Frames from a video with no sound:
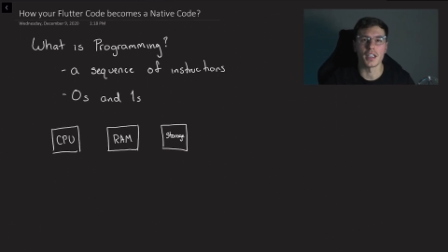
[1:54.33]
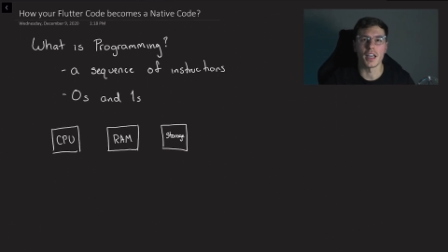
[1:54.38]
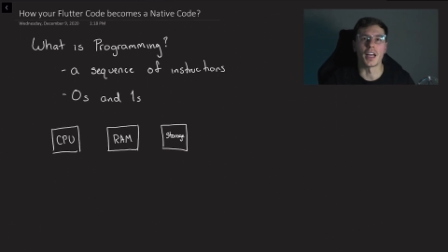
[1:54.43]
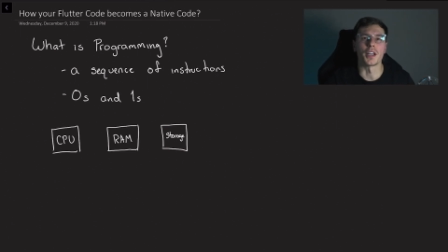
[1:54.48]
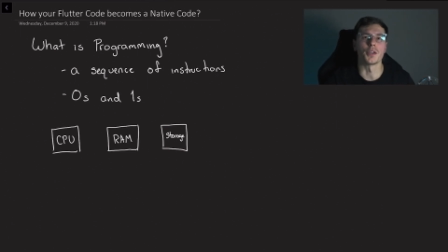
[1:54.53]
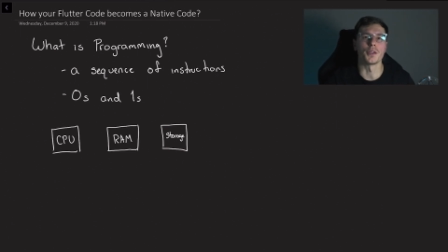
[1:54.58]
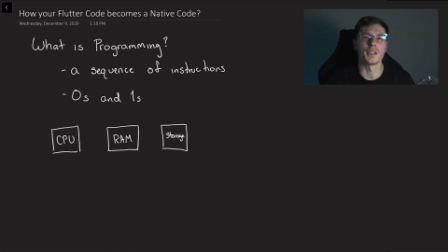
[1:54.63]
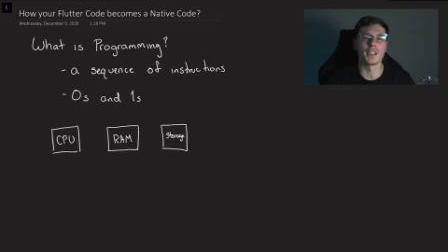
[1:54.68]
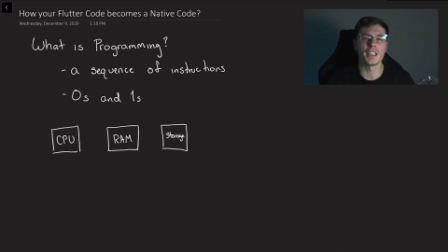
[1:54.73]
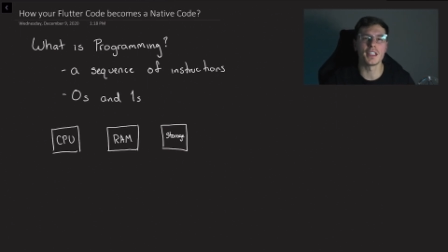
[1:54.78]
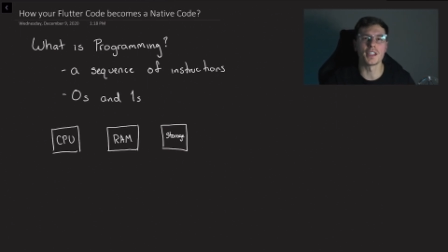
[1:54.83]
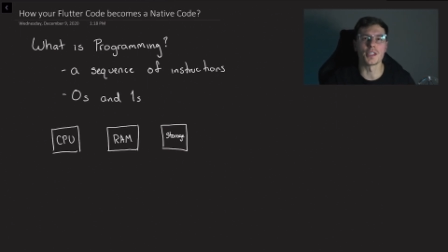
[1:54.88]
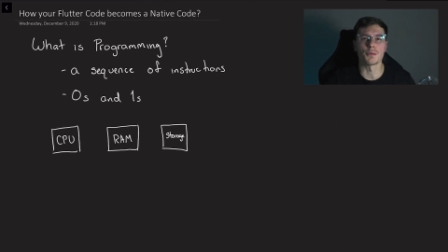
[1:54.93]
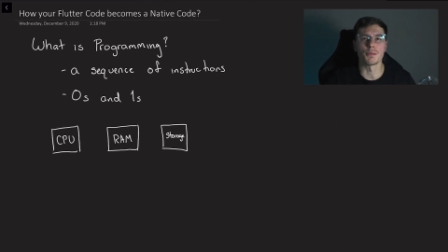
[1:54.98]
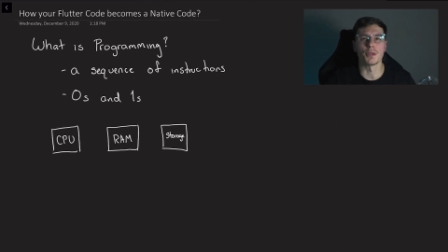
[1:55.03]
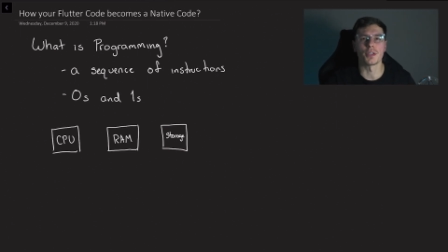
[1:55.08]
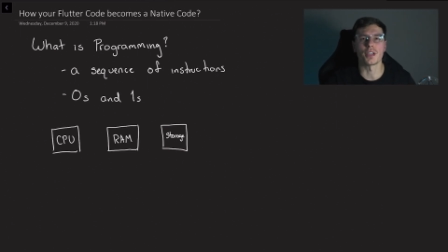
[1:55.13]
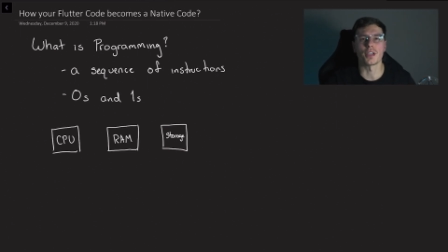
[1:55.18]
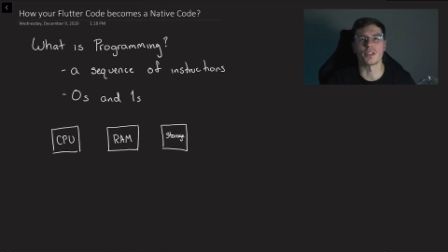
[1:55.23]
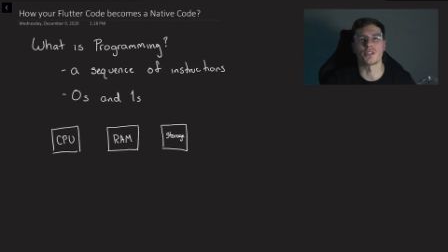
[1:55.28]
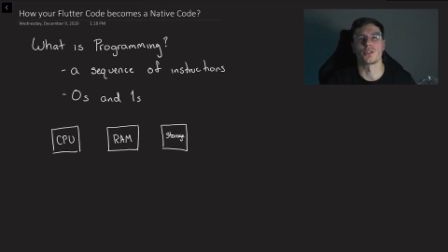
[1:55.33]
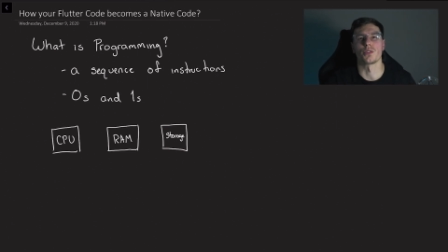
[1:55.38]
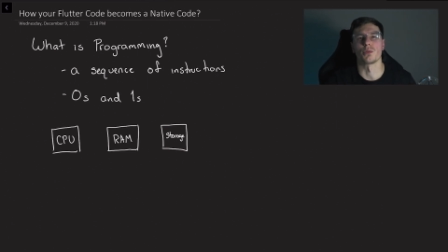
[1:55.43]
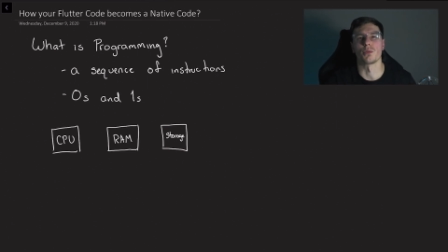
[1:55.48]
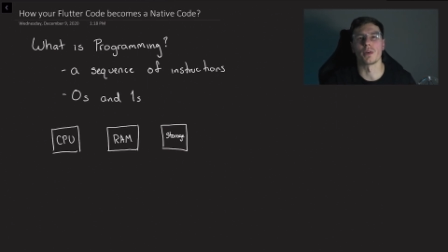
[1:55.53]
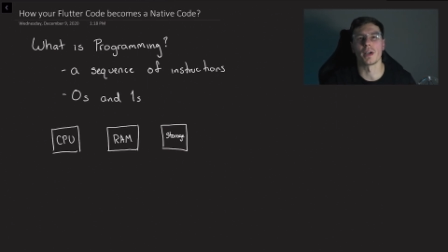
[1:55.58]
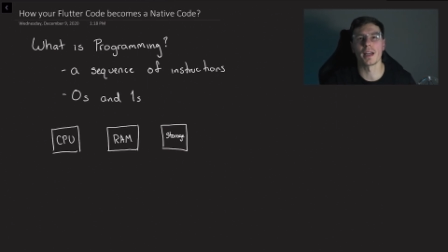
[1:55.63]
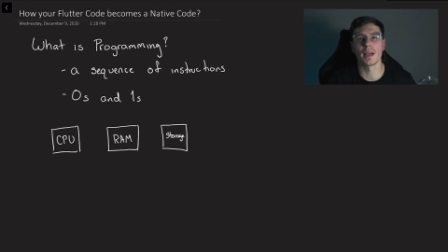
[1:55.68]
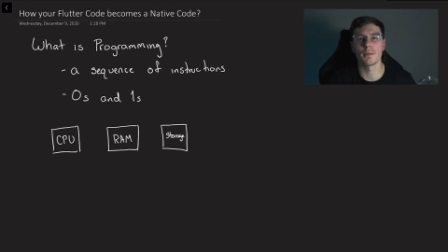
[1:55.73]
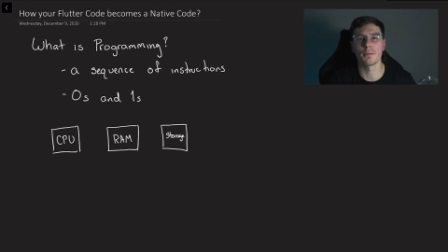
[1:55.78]
And you need this because the
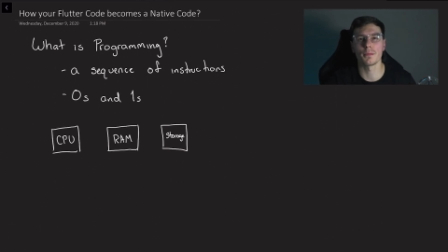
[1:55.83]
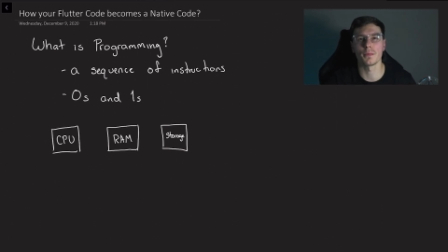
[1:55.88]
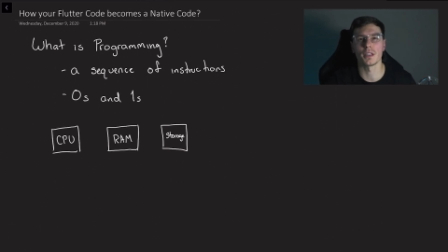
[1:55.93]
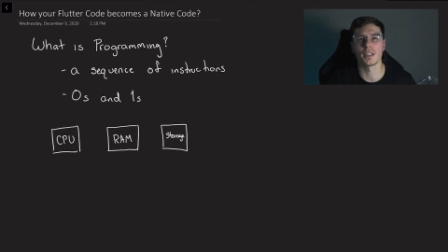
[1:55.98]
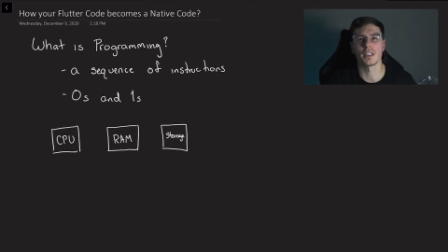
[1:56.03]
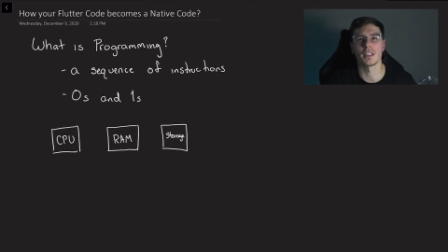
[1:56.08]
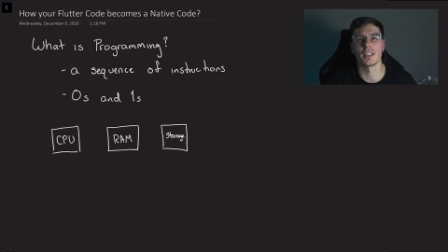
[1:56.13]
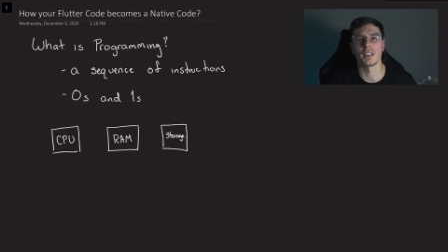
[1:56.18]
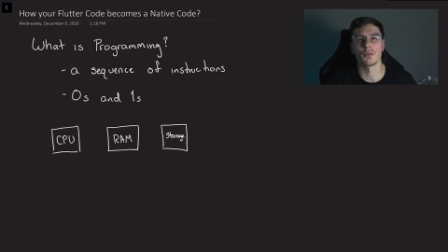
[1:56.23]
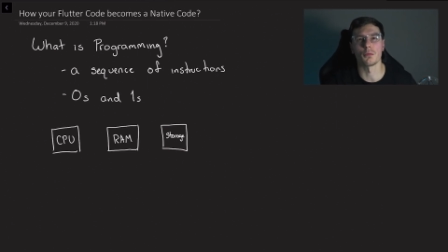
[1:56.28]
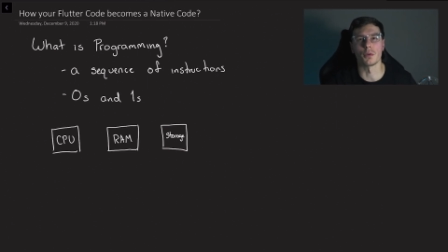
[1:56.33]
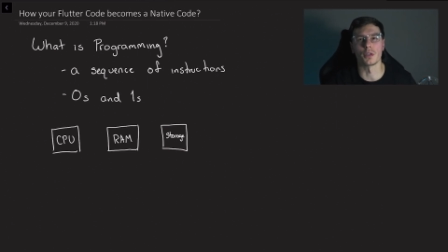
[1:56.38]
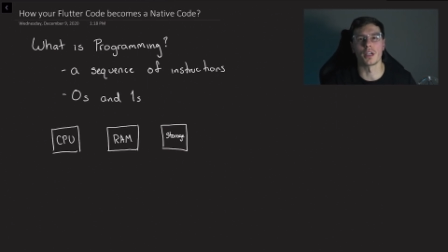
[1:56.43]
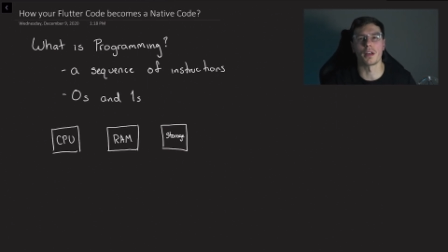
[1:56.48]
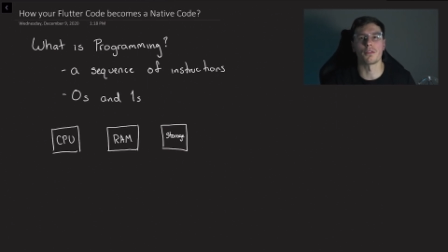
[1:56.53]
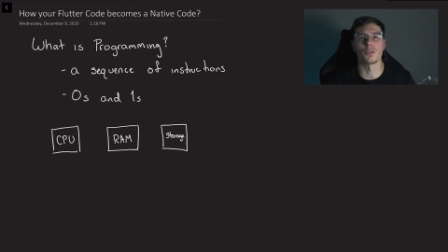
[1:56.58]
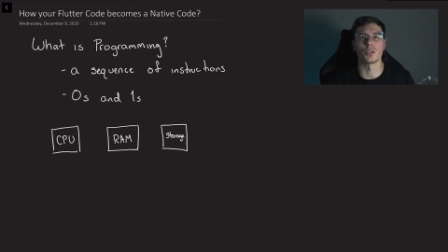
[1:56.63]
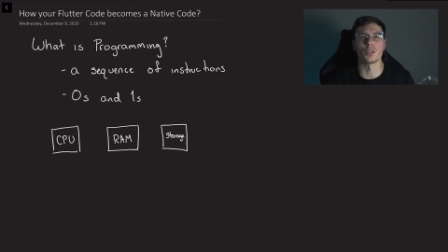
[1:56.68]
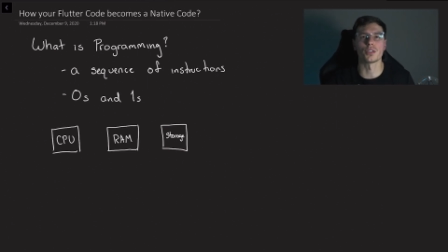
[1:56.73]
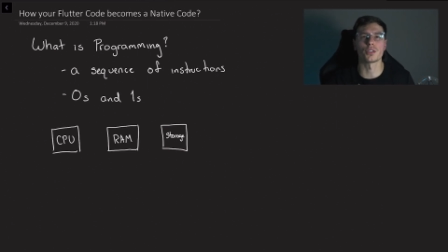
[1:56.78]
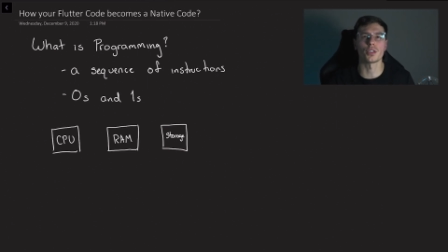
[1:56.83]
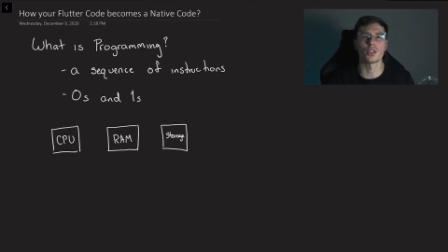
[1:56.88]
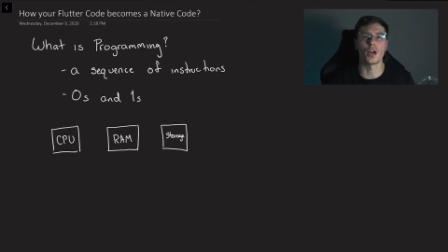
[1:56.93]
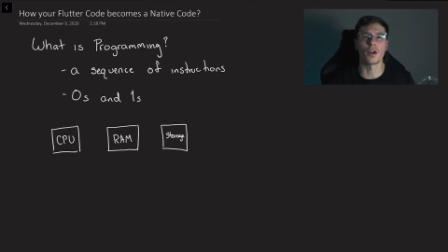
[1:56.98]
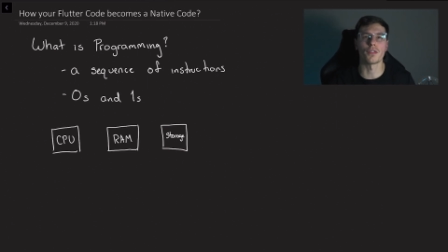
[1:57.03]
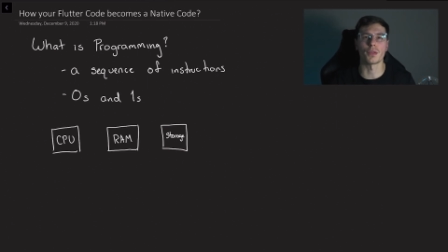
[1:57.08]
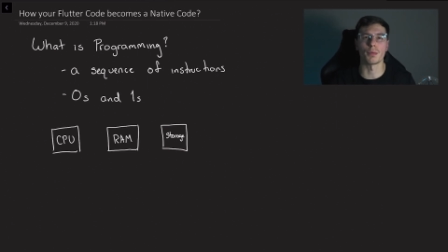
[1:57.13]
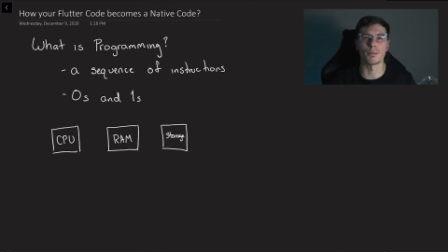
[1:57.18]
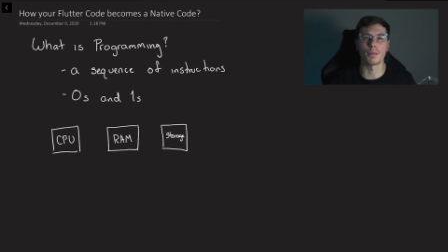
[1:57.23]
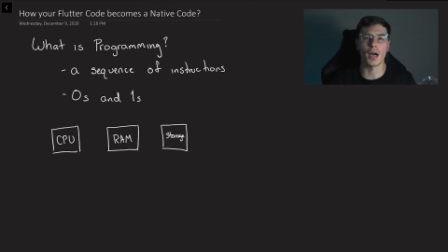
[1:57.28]
RAM whenever you turn
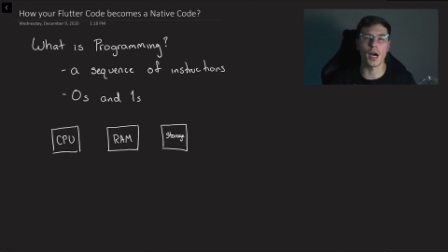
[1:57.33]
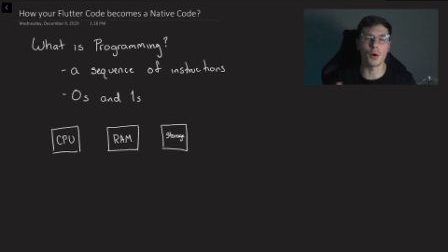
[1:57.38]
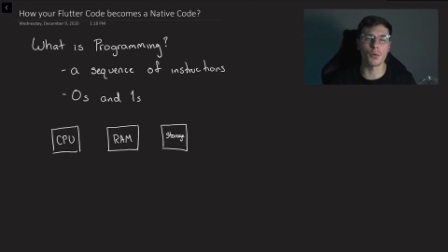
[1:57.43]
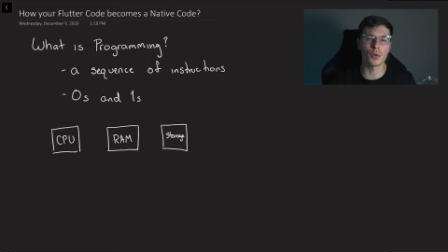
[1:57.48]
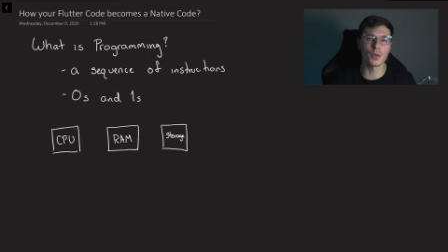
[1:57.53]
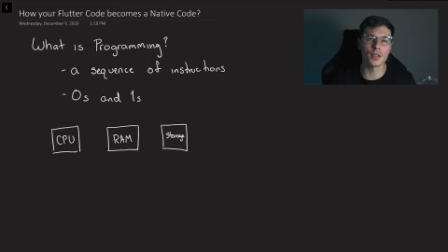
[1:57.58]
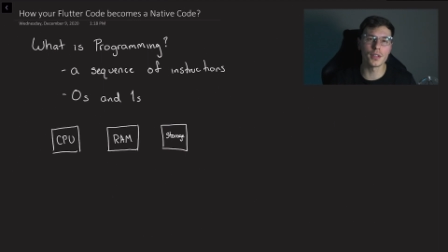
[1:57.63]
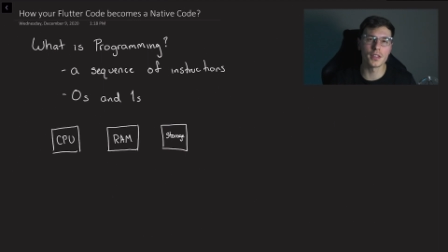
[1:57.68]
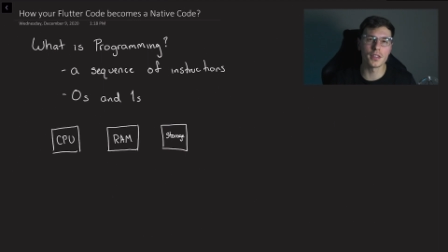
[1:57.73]
off the power,